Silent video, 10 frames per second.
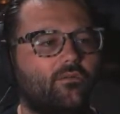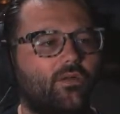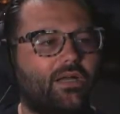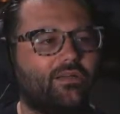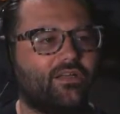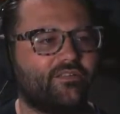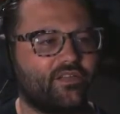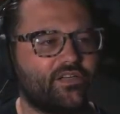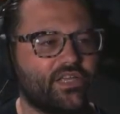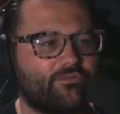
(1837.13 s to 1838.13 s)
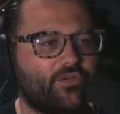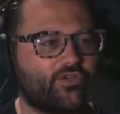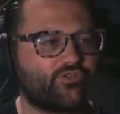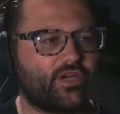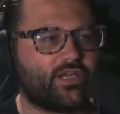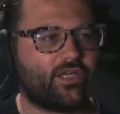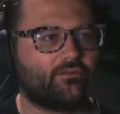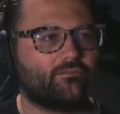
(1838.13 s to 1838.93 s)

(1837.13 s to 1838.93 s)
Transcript: how long is it gonna take for you to try again?